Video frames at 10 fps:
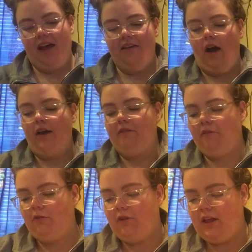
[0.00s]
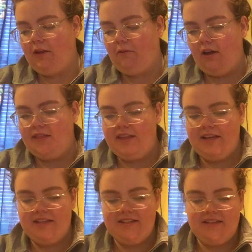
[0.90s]
I really want
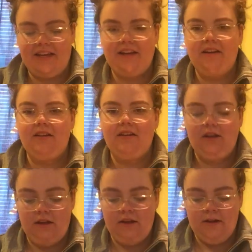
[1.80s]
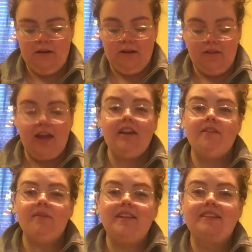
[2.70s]
this. Like, that
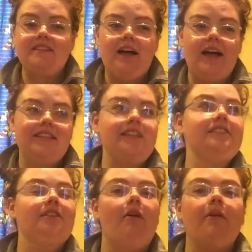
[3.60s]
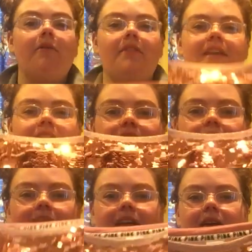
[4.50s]
isn't my size. It is the only one there, and
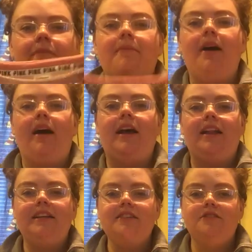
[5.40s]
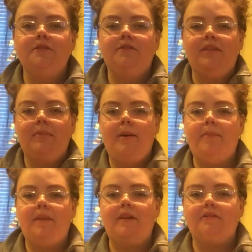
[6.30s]
I'm like, come on. And these do flip
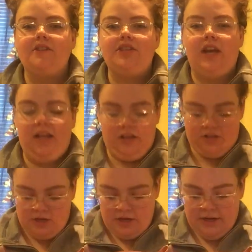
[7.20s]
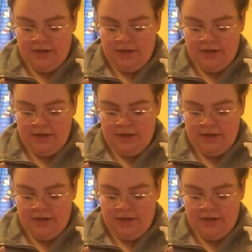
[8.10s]
up, but they don't change.